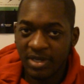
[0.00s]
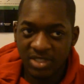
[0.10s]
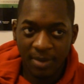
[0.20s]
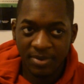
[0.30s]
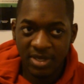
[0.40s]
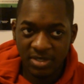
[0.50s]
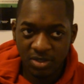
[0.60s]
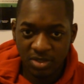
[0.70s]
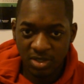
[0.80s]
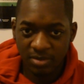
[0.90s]
a Japanese
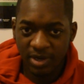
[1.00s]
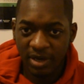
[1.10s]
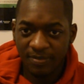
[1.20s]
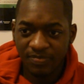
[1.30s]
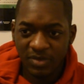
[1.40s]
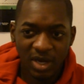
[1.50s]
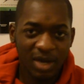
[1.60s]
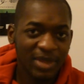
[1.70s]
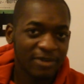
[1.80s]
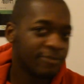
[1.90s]
YouTuber,
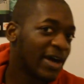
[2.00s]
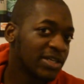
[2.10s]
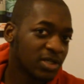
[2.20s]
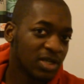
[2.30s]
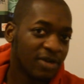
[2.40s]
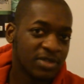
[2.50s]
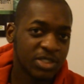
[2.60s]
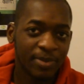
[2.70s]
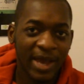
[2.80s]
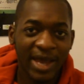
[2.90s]
that Find Your Love in
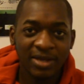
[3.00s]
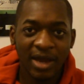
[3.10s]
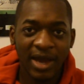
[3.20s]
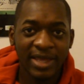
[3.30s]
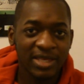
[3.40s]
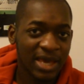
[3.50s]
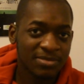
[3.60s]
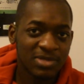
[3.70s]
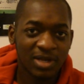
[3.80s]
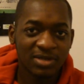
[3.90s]
Japan guy. He came
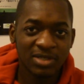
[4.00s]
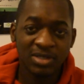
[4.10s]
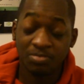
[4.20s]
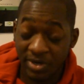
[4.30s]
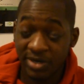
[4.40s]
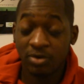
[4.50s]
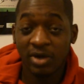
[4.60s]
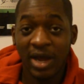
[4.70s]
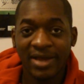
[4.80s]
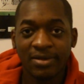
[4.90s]
to London, pretty cool
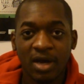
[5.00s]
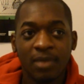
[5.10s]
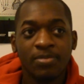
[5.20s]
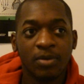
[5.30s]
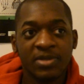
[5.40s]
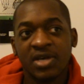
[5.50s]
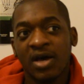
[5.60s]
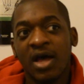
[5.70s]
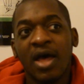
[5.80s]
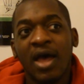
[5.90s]
guy, Nobita.
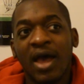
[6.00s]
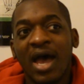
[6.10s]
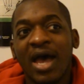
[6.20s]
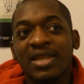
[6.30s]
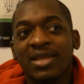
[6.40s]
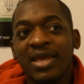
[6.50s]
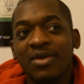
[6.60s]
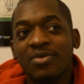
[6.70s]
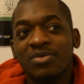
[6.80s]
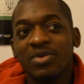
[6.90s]
And we
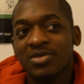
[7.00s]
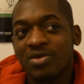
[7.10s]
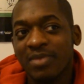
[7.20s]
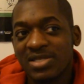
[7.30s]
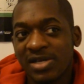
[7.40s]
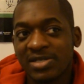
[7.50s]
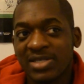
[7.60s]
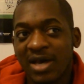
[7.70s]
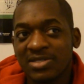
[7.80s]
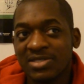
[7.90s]
were talking about Terrace
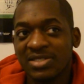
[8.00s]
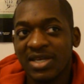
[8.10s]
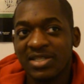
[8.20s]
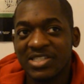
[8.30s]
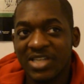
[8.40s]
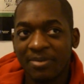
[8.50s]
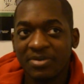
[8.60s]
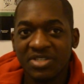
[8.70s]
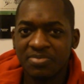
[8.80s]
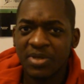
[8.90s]
House, and he said the
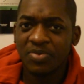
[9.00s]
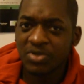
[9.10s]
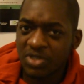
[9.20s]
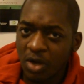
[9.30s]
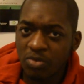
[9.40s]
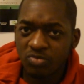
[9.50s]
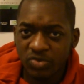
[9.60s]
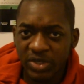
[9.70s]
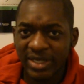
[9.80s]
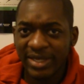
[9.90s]
Japanese people
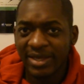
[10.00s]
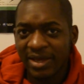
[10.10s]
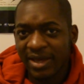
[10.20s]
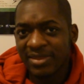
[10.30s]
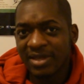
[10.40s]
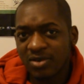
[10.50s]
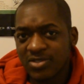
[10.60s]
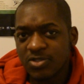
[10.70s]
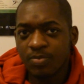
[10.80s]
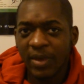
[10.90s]
they're not
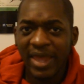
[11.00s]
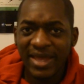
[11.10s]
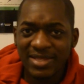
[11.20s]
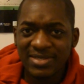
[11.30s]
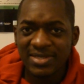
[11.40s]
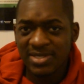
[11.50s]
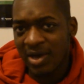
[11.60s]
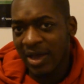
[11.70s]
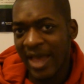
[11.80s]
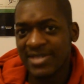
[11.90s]
super into
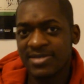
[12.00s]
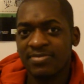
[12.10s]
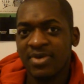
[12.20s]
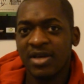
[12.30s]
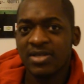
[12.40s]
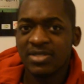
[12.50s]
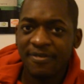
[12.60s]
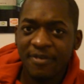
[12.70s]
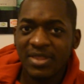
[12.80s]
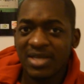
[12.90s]
sarcasm. So I
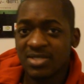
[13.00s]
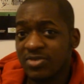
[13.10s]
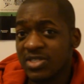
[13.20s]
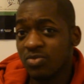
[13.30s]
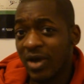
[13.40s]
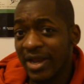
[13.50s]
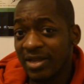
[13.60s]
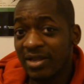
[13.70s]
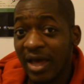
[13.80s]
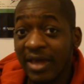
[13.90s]
think that's the reason why they
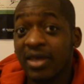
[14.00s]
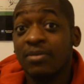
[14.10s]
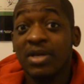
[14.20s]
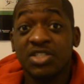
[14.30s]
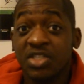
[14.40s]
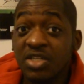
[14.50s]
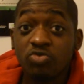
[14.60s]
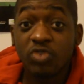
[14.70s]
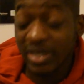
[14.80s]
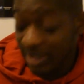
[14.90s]
didn't like him, and she
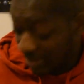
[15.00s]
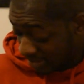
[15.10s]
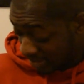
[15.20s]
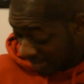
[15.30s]
really didn't